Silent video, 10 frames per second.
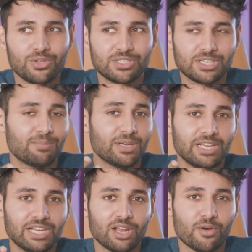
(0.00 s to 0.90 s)
was
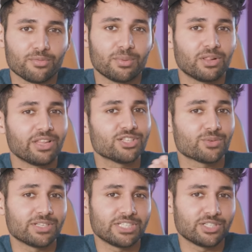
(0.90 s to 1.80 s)
completely laughable in
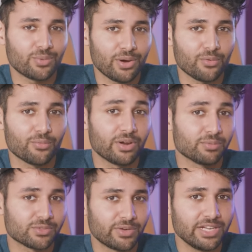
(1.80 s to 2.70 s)
2012 when it was